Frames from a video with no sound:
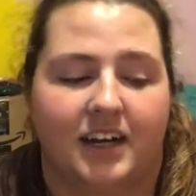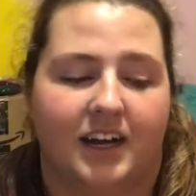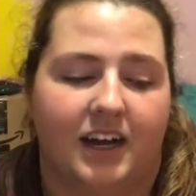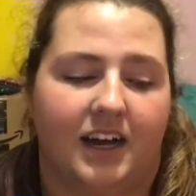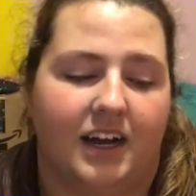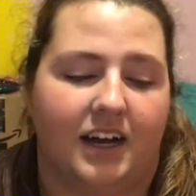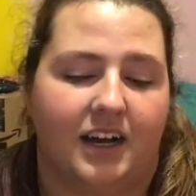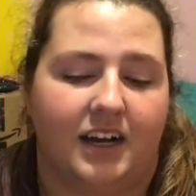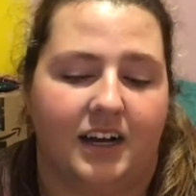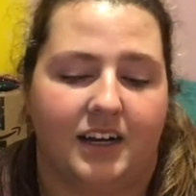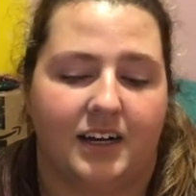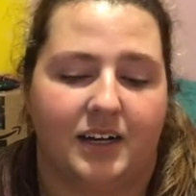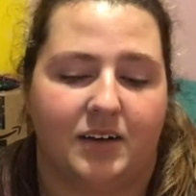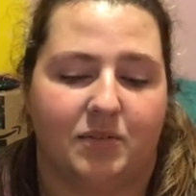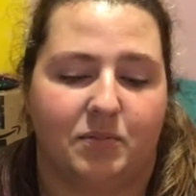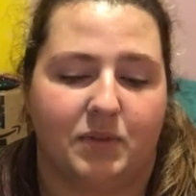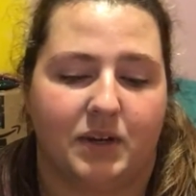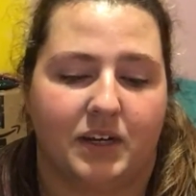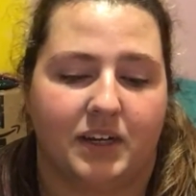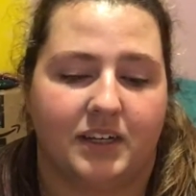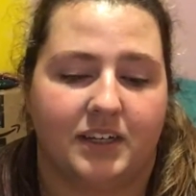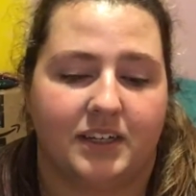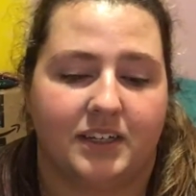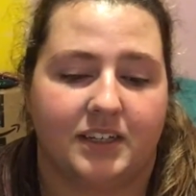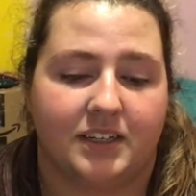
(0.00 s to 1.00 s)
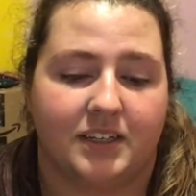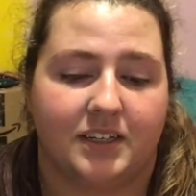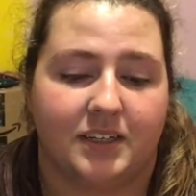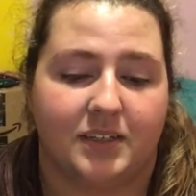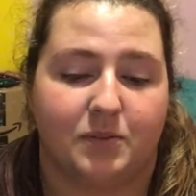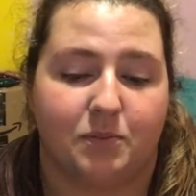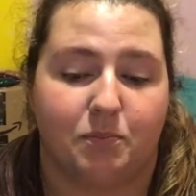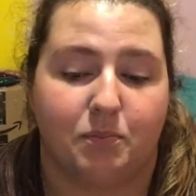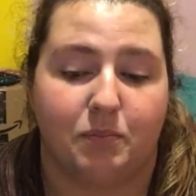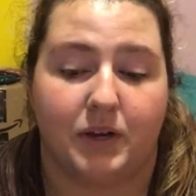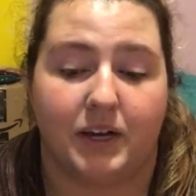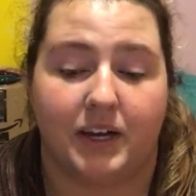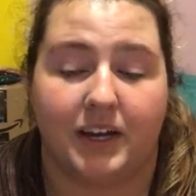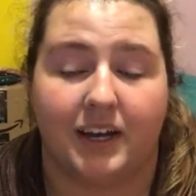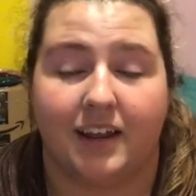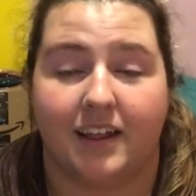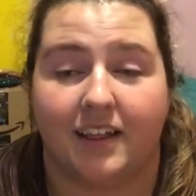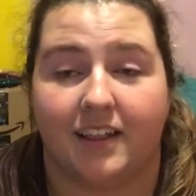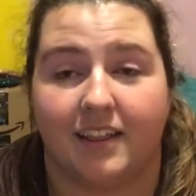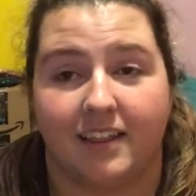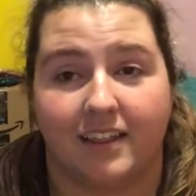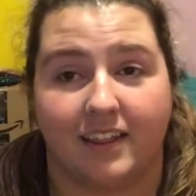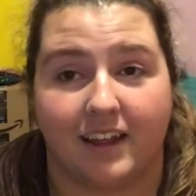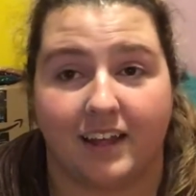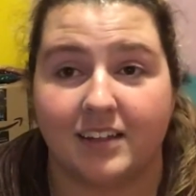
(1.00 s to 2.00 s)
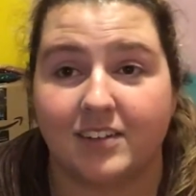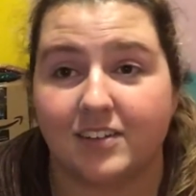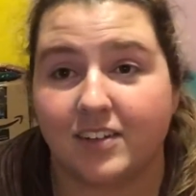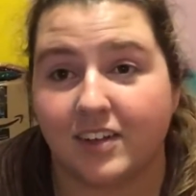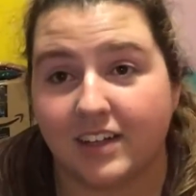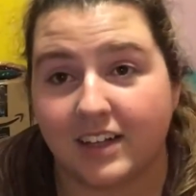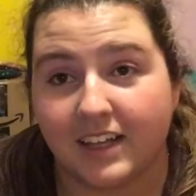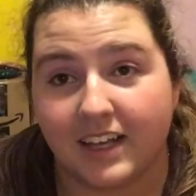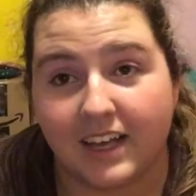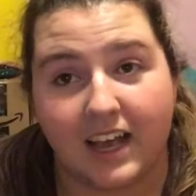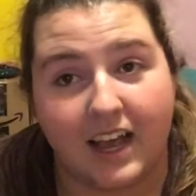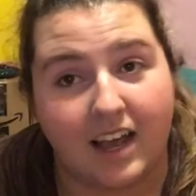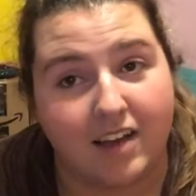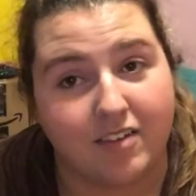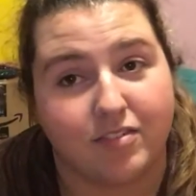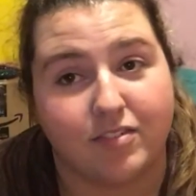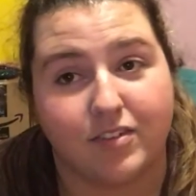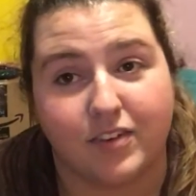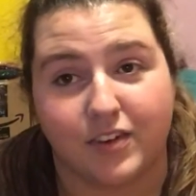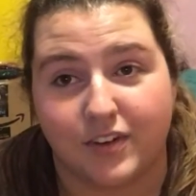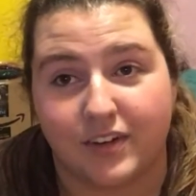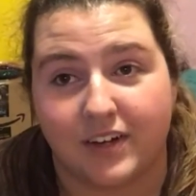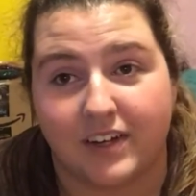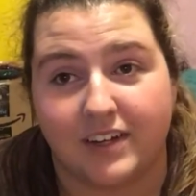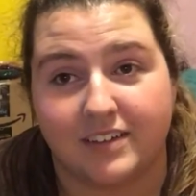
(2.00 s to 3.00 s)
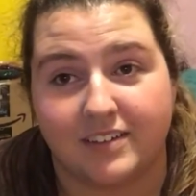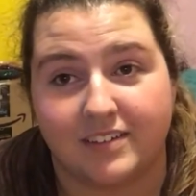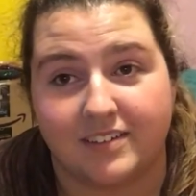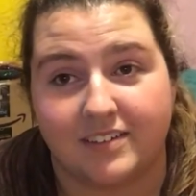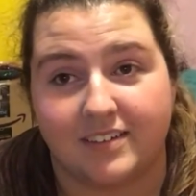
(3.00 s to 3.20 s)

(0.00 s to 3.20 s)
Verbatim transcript: Um, but that's all I have for you guys